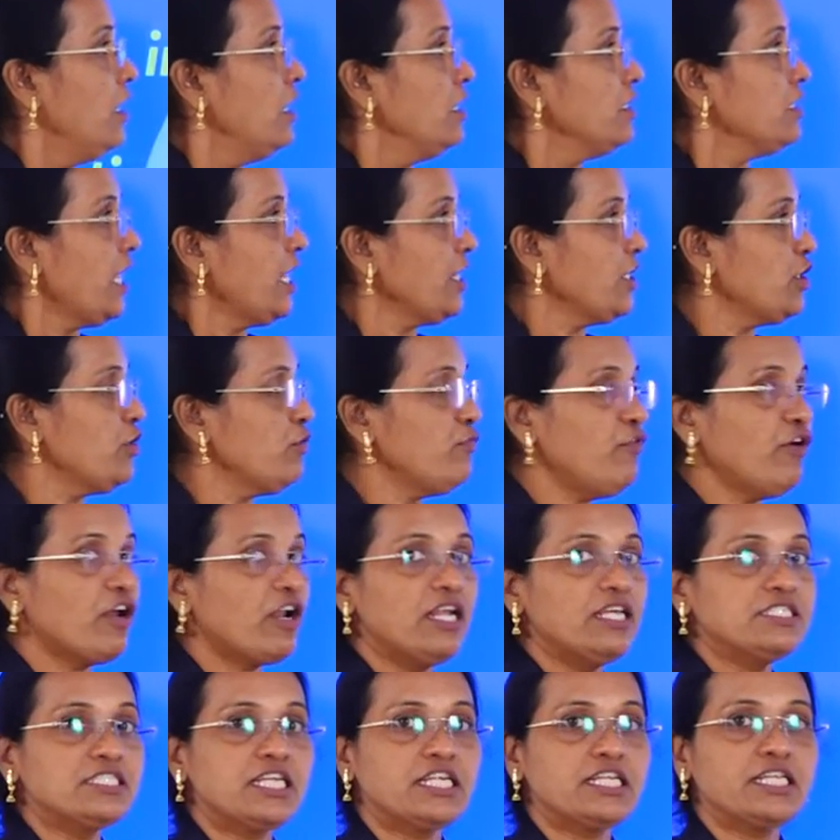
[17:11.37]
Thank you for
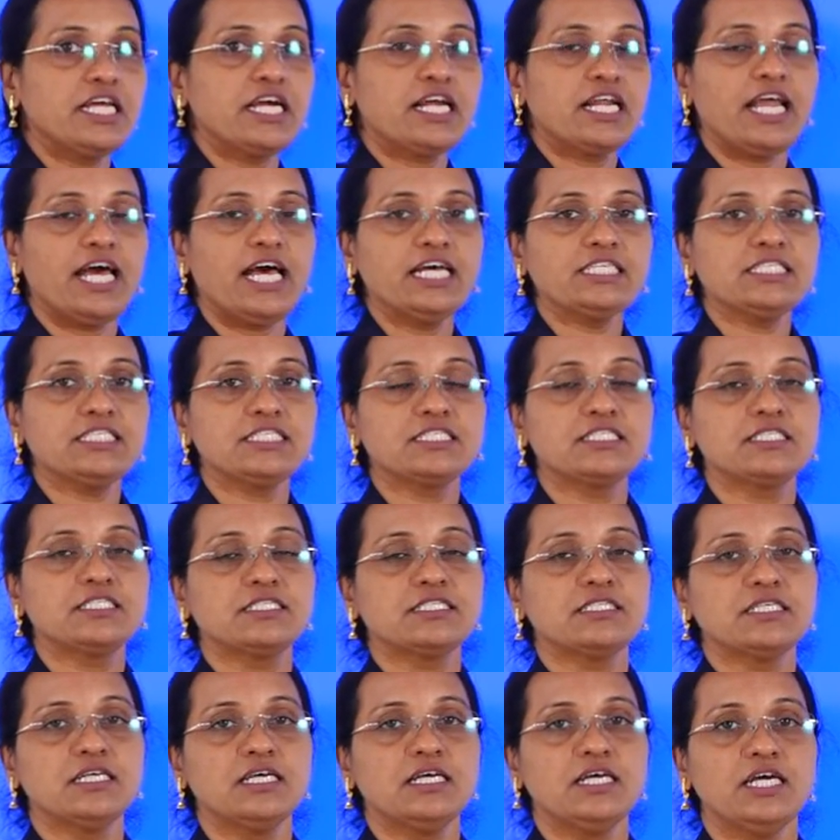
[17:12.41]
listening the
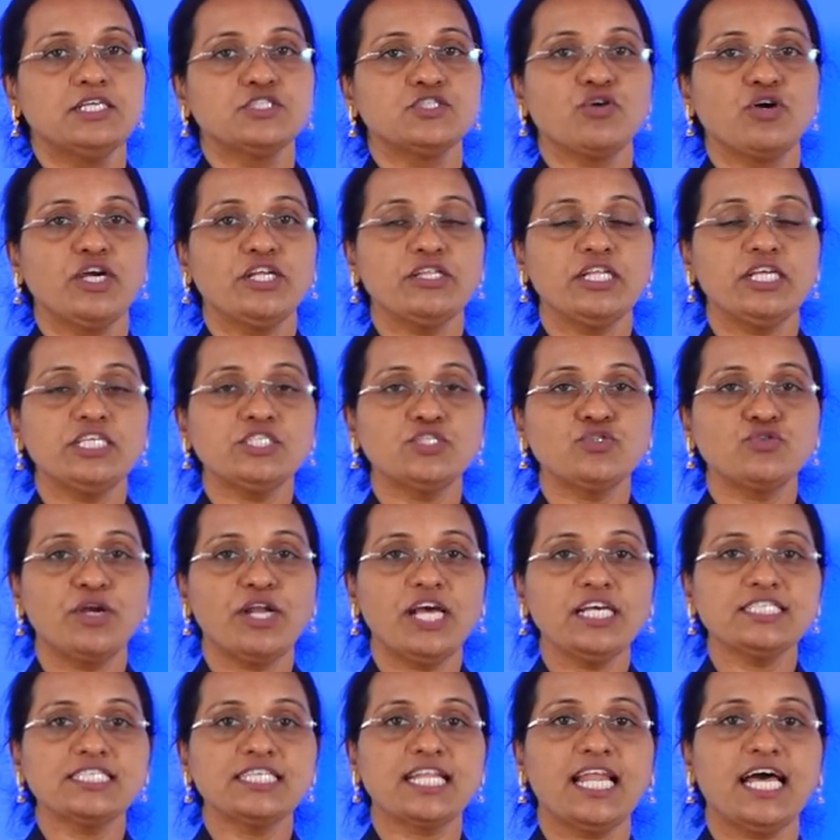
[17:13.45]
class. So, in this
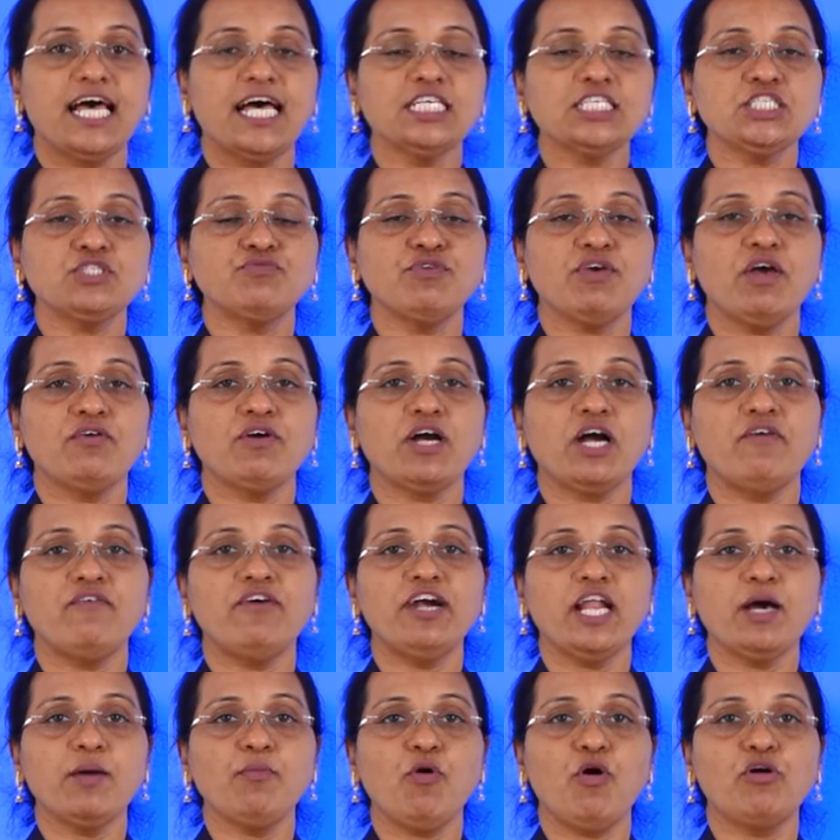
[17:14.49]
today's class, we have covered
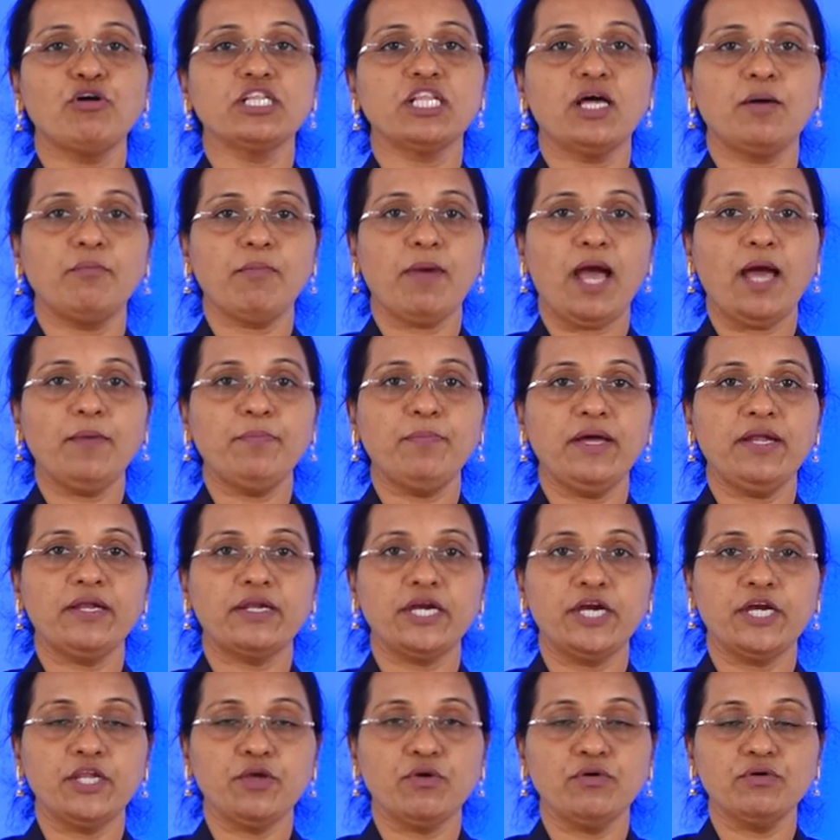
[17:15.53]
about the map and
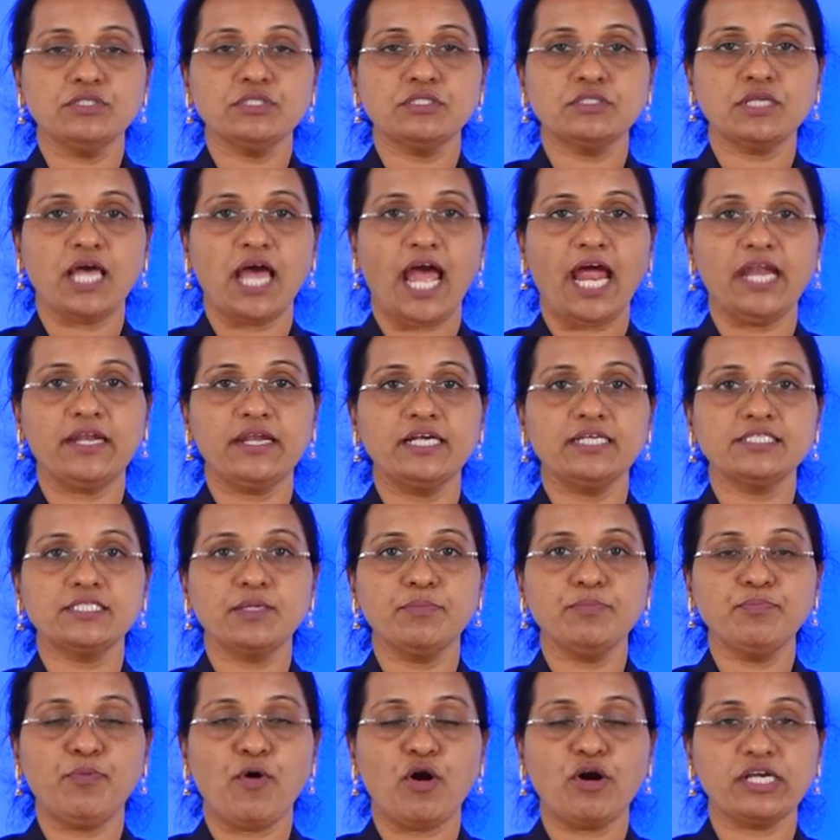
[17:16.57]
reduce and its
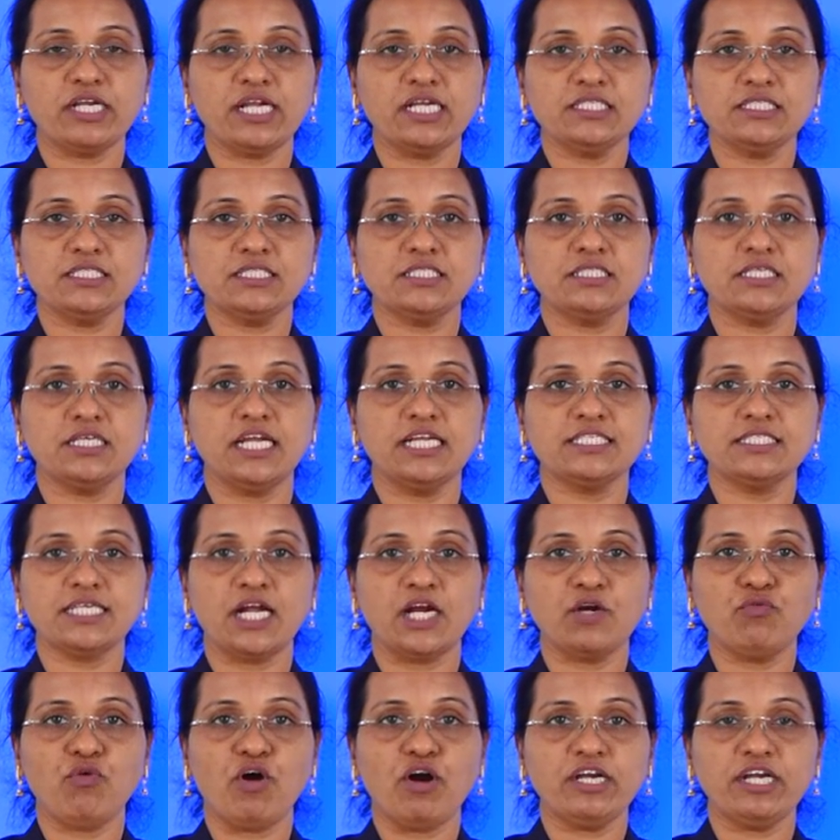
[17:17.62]
importance, its
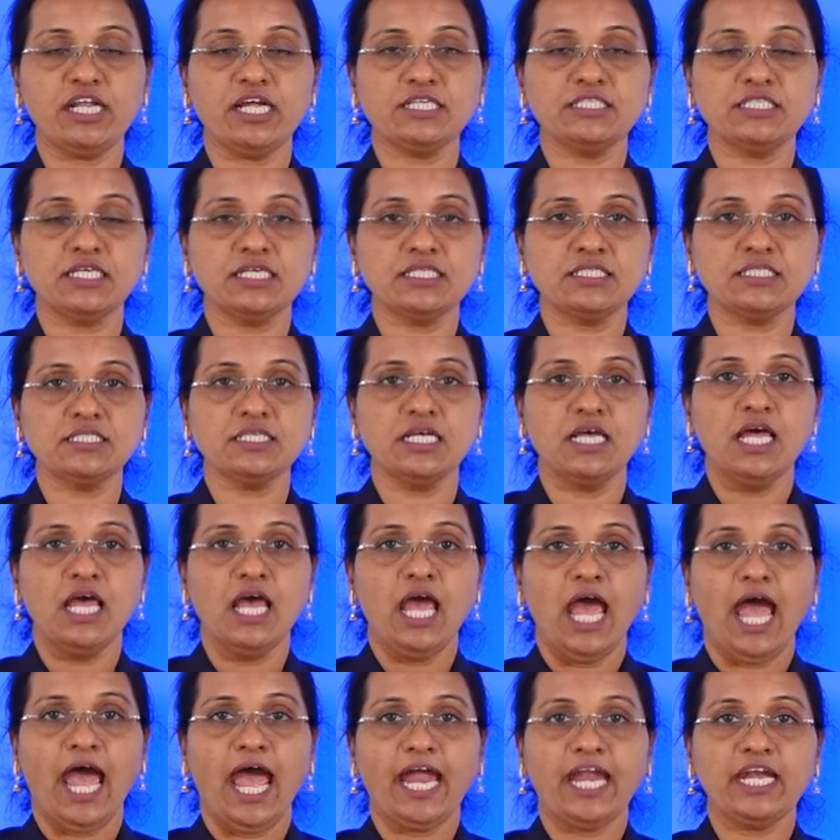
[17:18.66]
advantages,
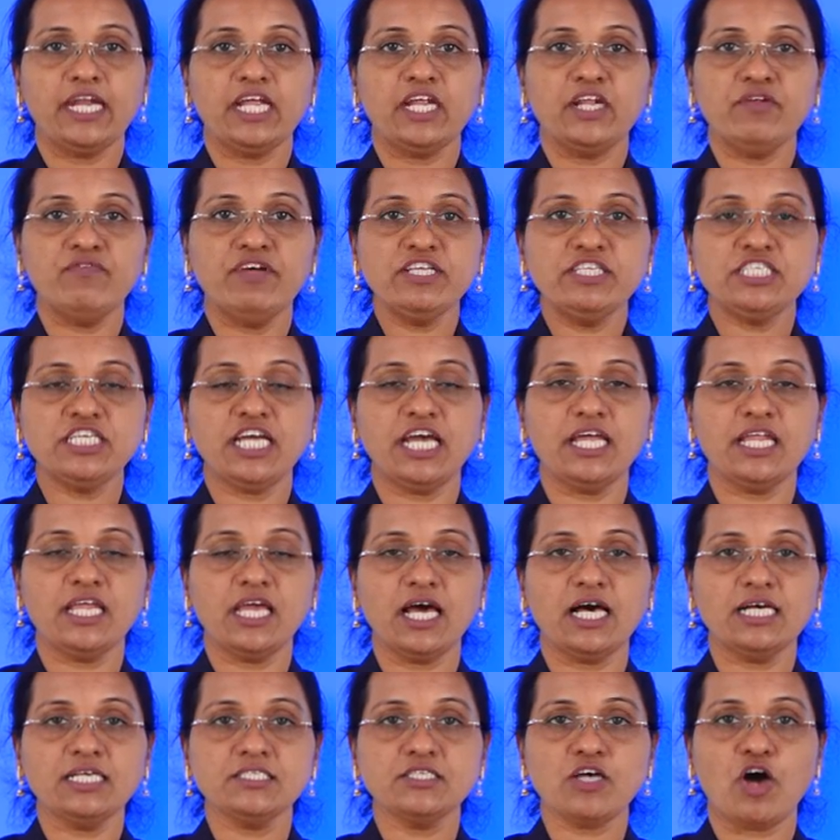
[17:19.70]
and in which
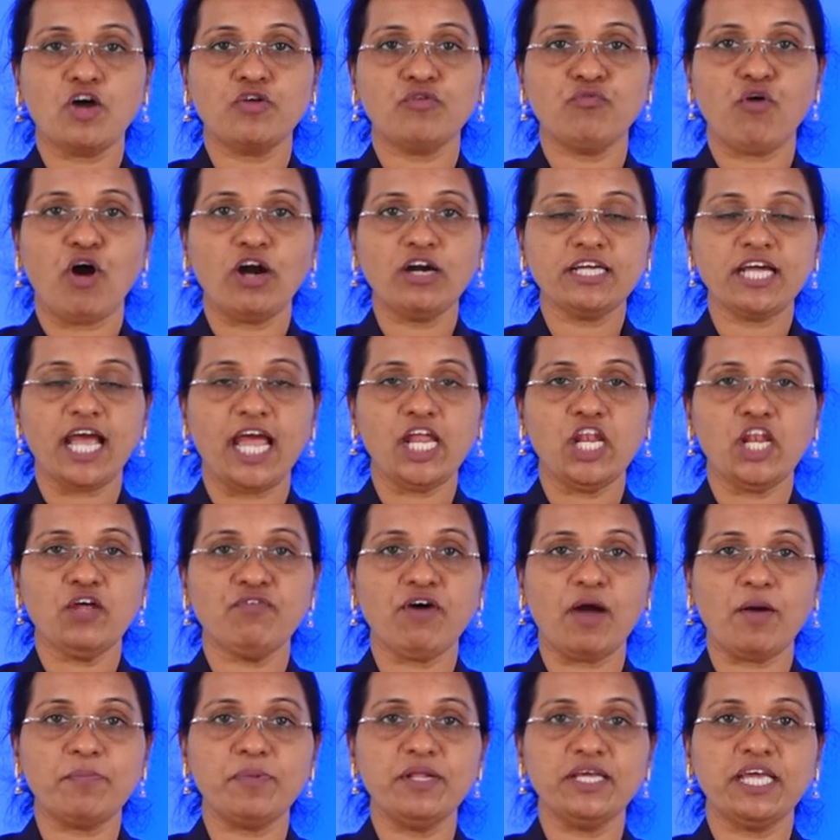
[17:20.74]
areas, on what kind of
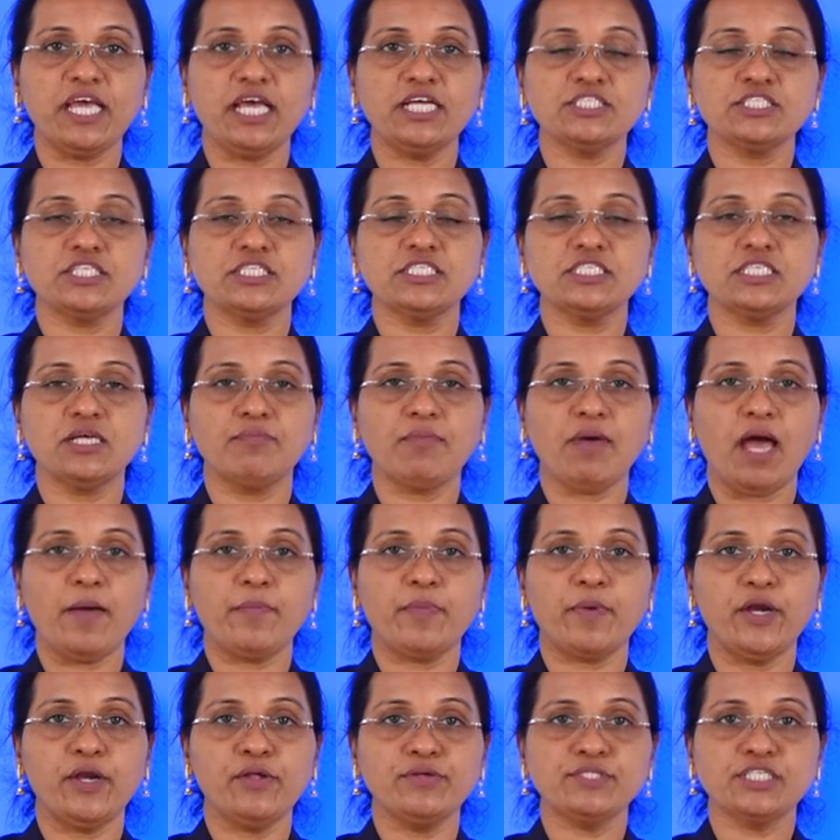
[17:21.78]
applications the
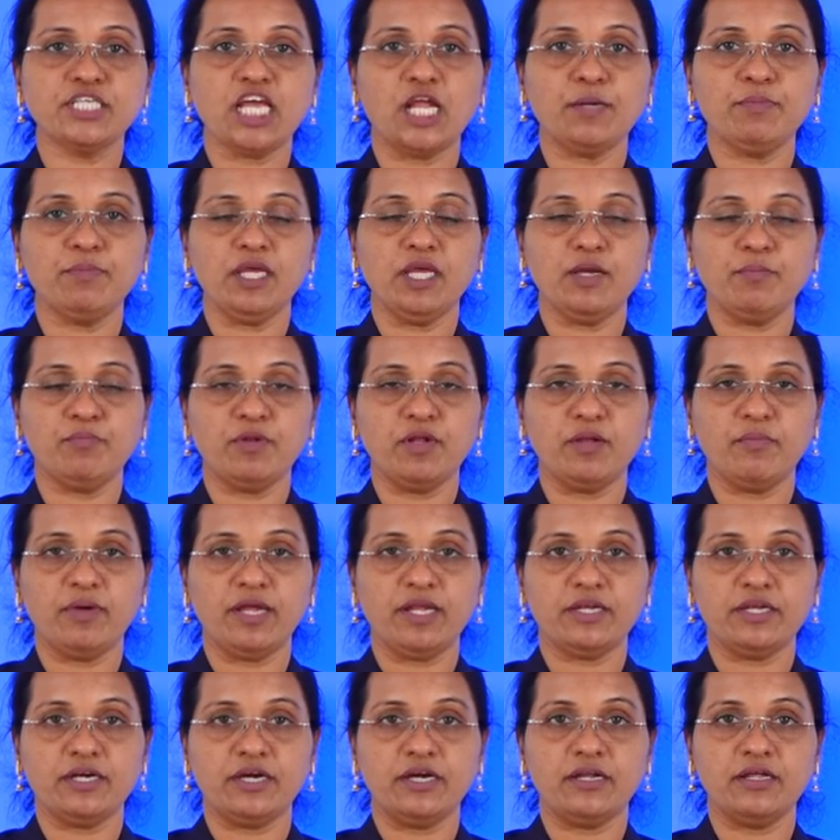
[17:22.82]
MapReduce can be
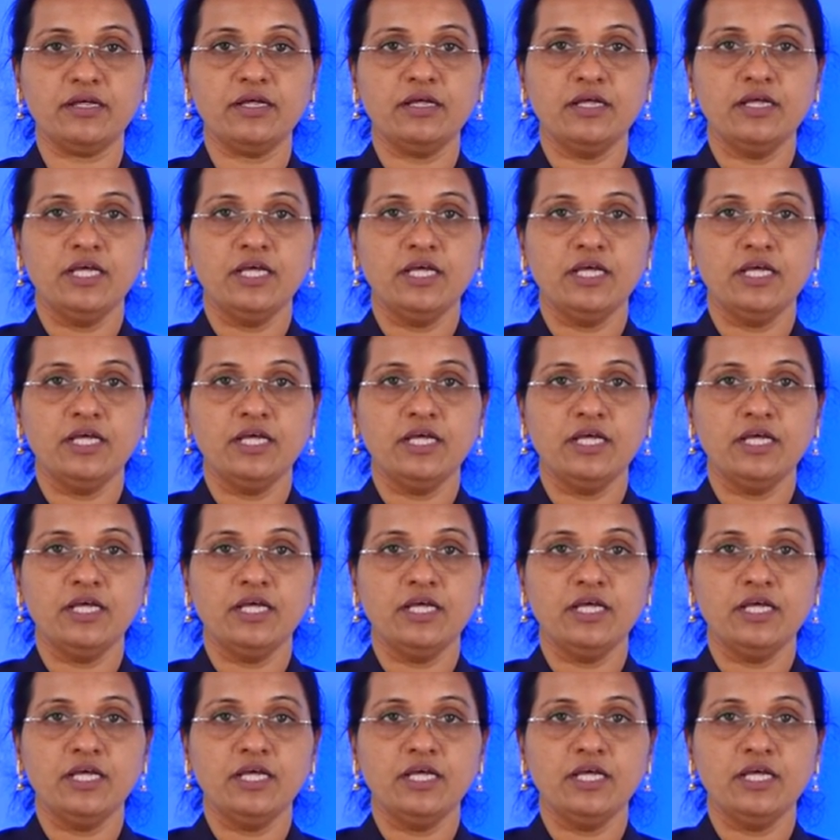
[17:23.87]
implemented.